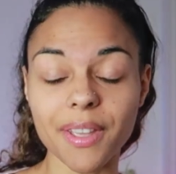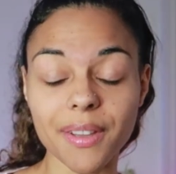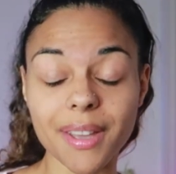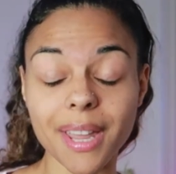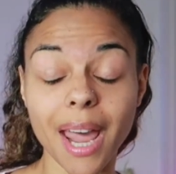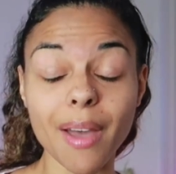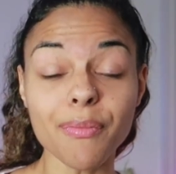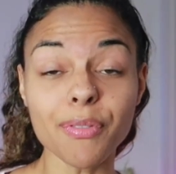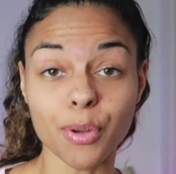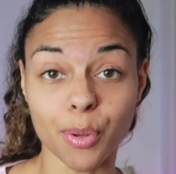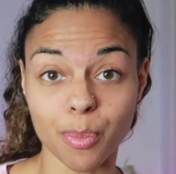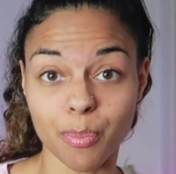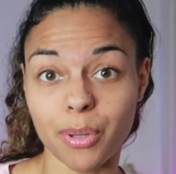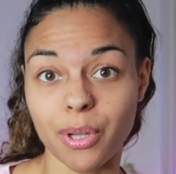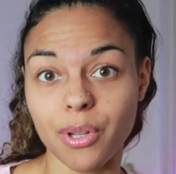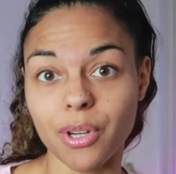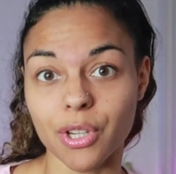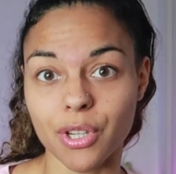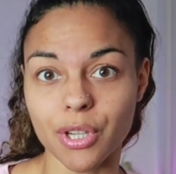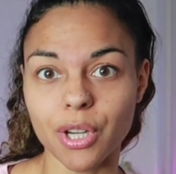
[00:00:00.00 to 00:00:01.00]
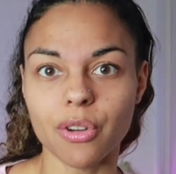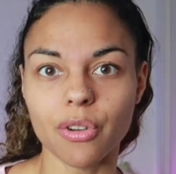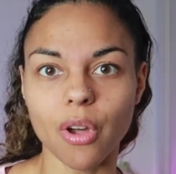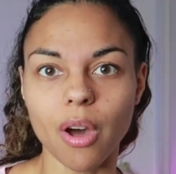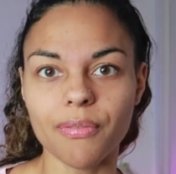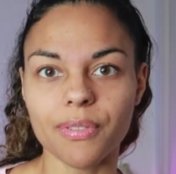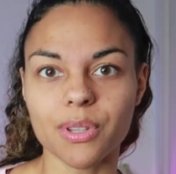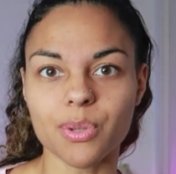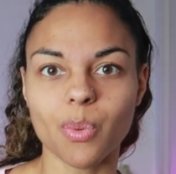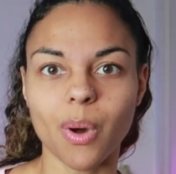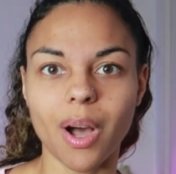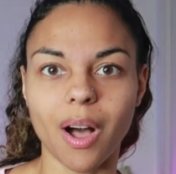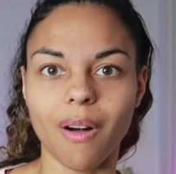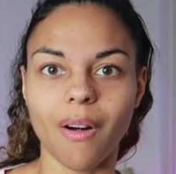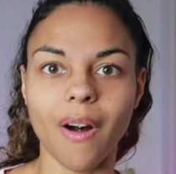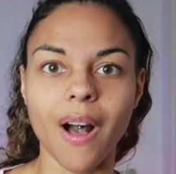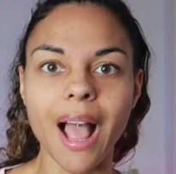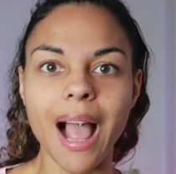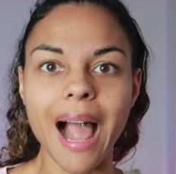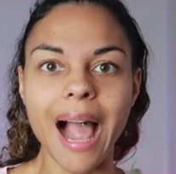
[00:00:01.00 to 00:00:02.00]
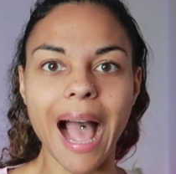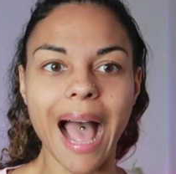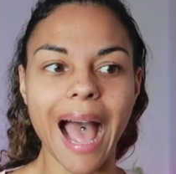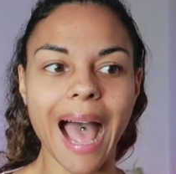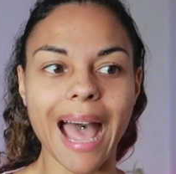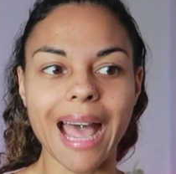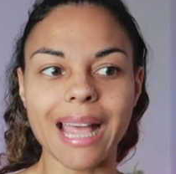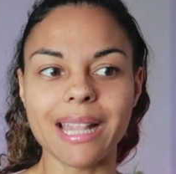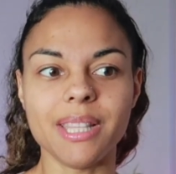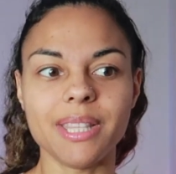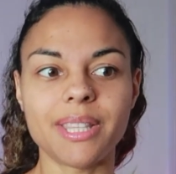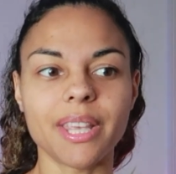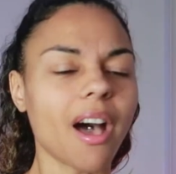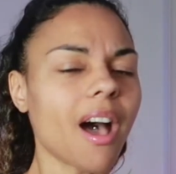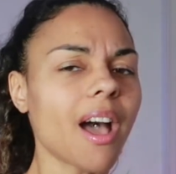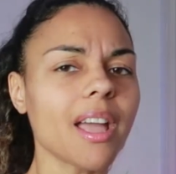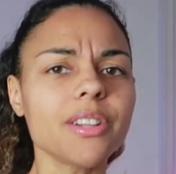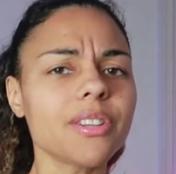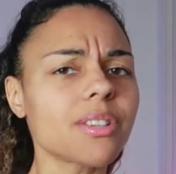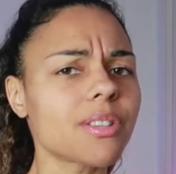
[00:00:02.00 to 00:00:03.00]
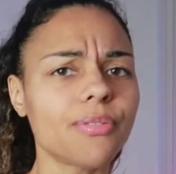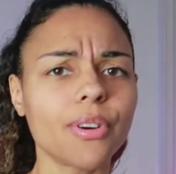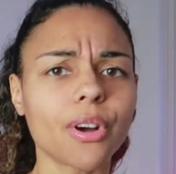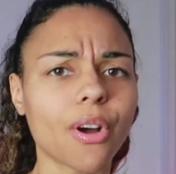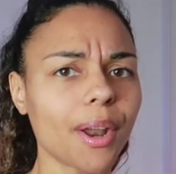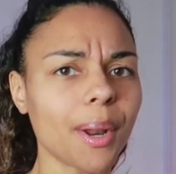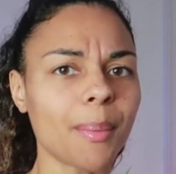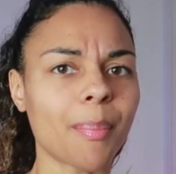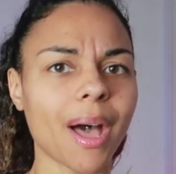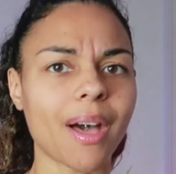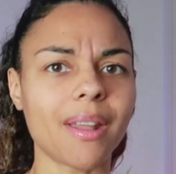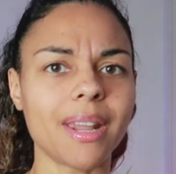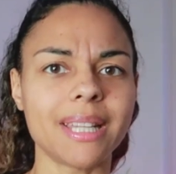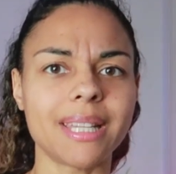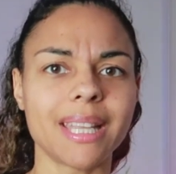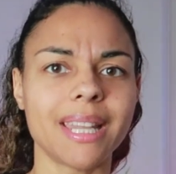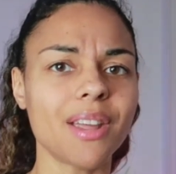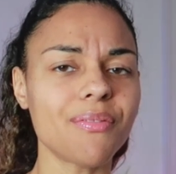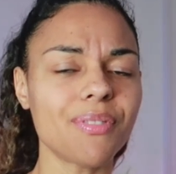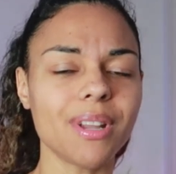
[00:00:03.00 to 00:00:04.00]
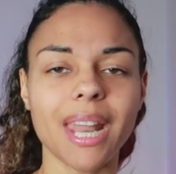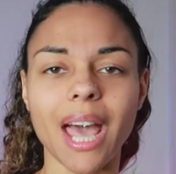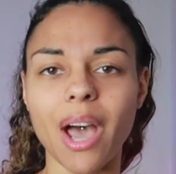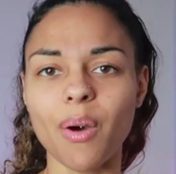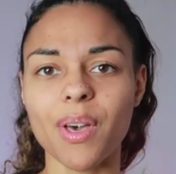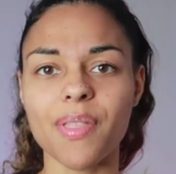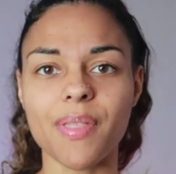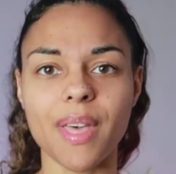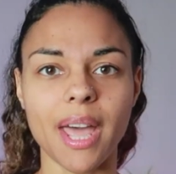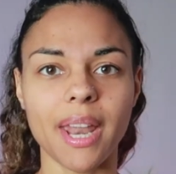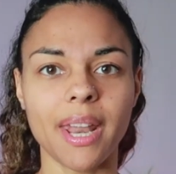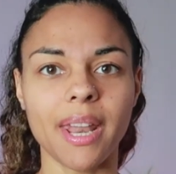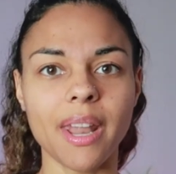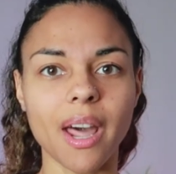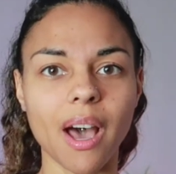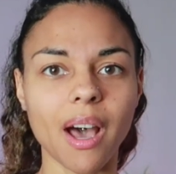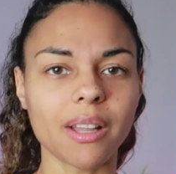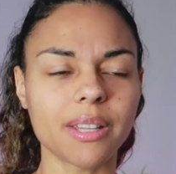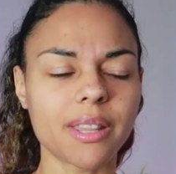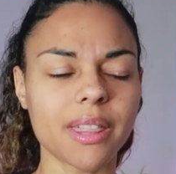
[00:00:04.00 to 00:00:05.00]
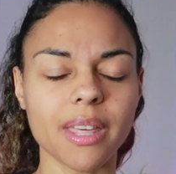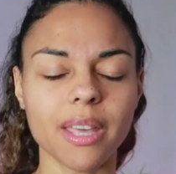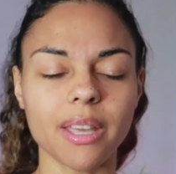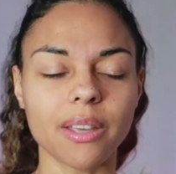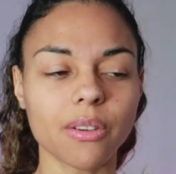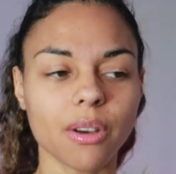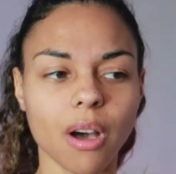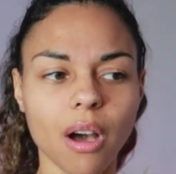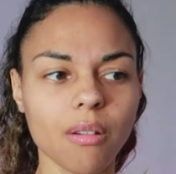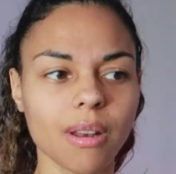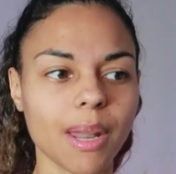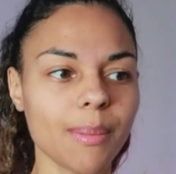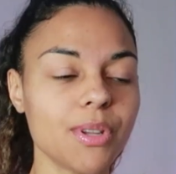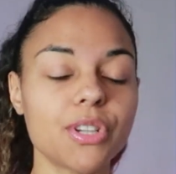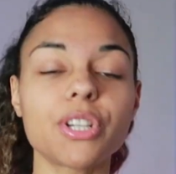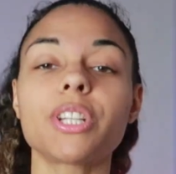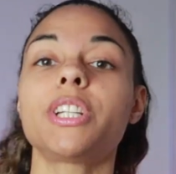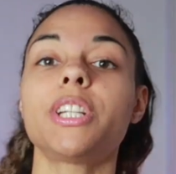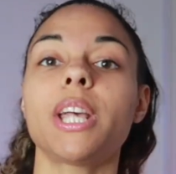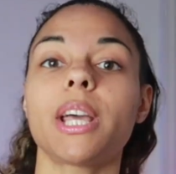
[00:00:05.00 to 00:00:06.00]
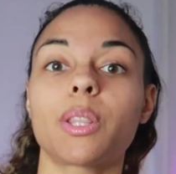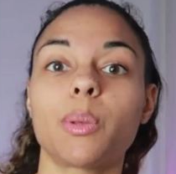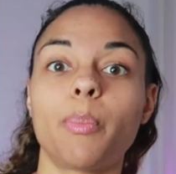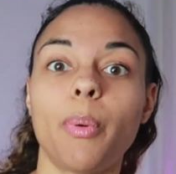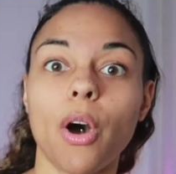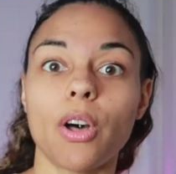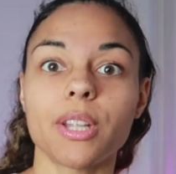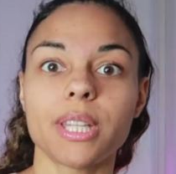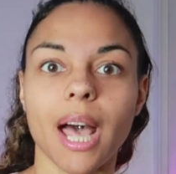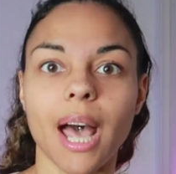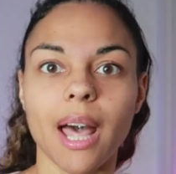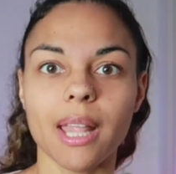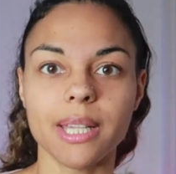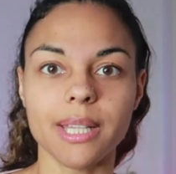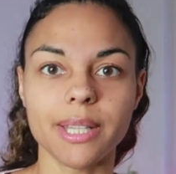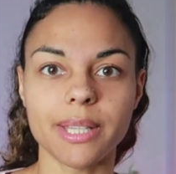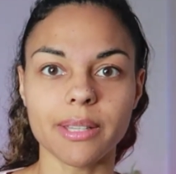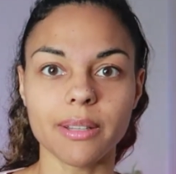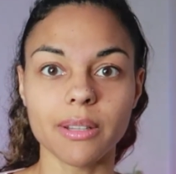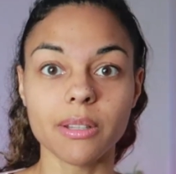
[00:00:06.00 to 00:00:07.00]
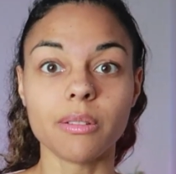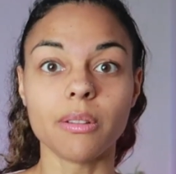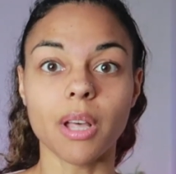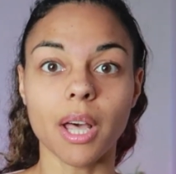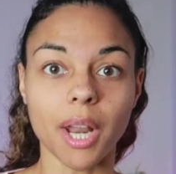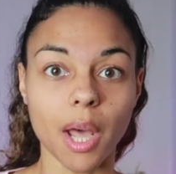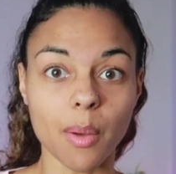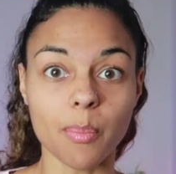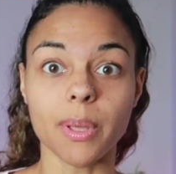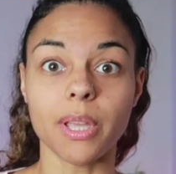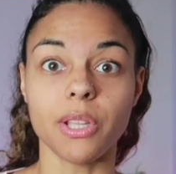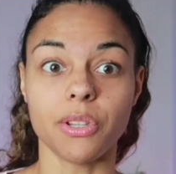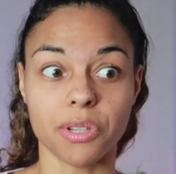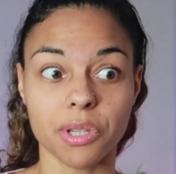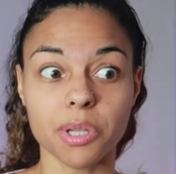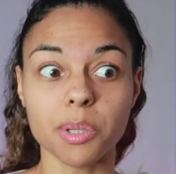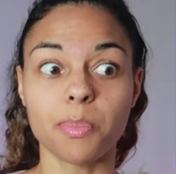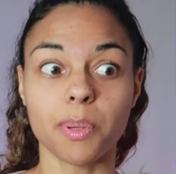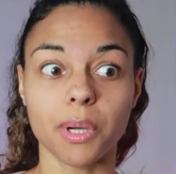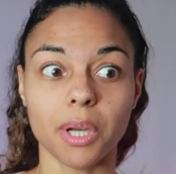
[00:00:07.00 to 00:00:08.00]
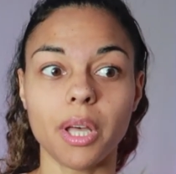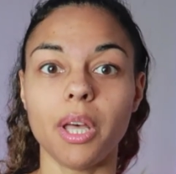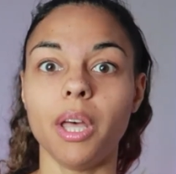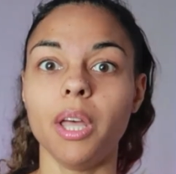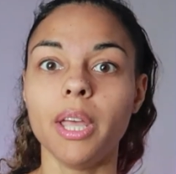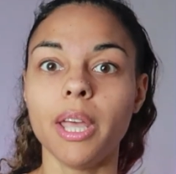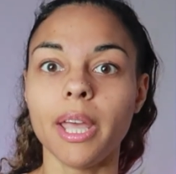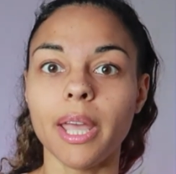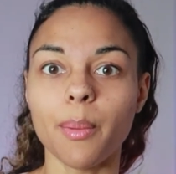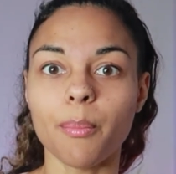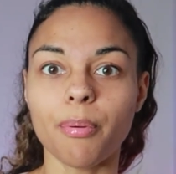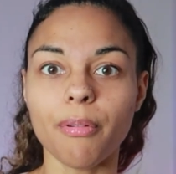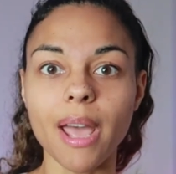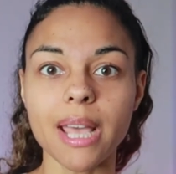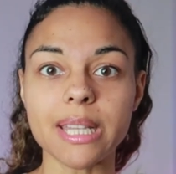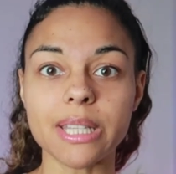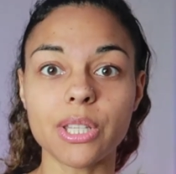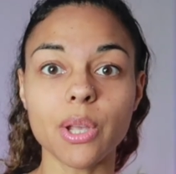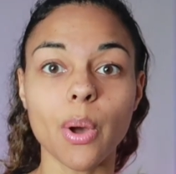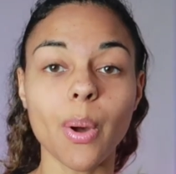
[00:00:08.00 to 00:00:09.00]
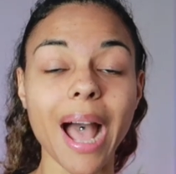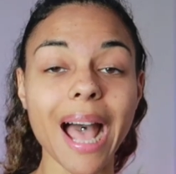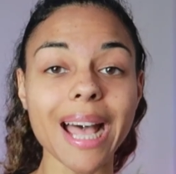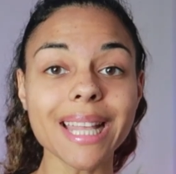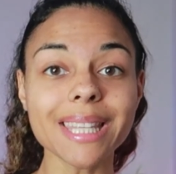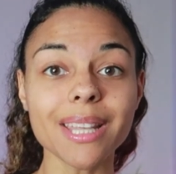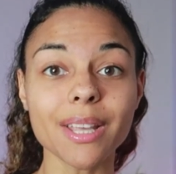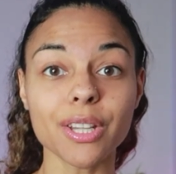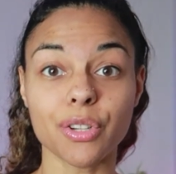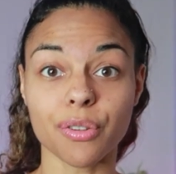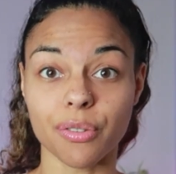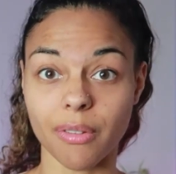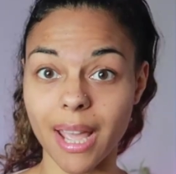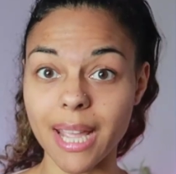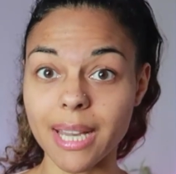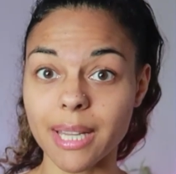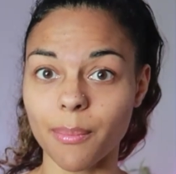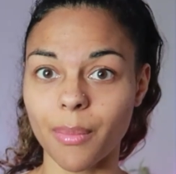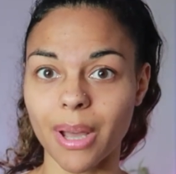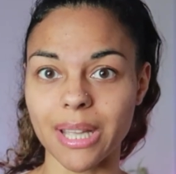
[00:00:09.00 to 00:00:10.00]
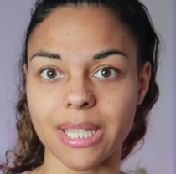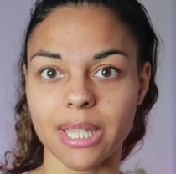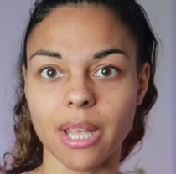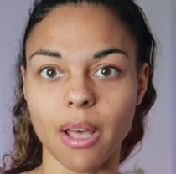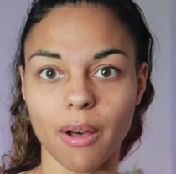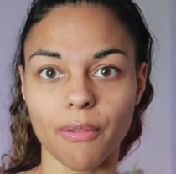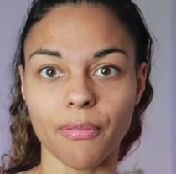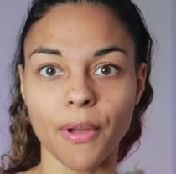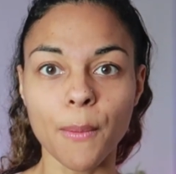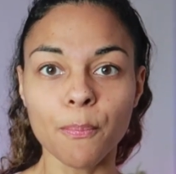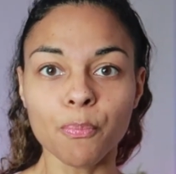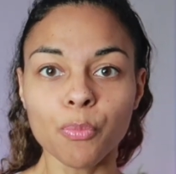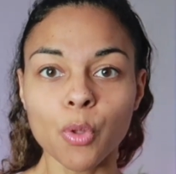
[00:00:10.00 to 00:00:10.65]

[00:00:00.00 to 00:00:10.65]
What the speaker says: can have your computer turned off as well. And I just forgot about it. And every now and then I'd think, oh, let me just check the bot. And I'd be super impressed. So as a trader myself,